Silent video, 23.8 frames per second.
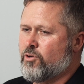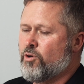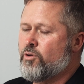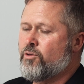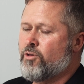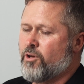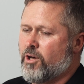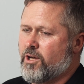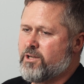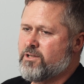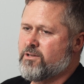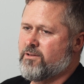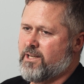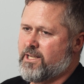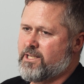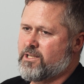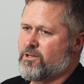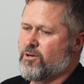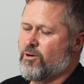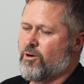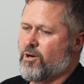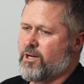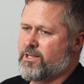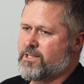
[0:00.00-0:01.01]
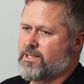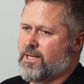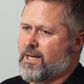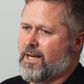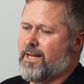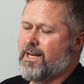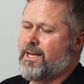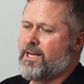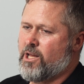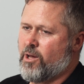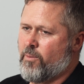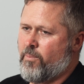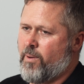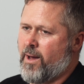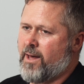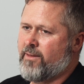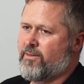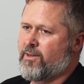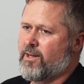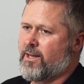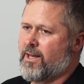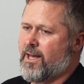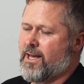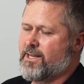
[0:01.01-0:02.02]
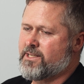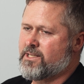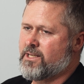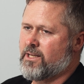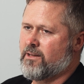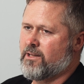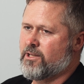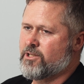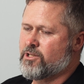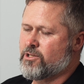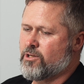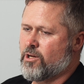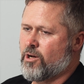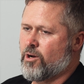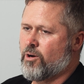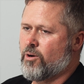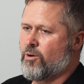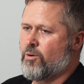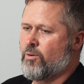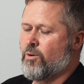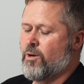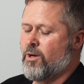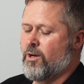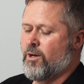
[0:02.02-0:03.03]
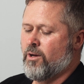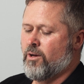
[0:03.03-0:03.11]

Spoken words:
2/3 of these guys are idiopathic, as in there's no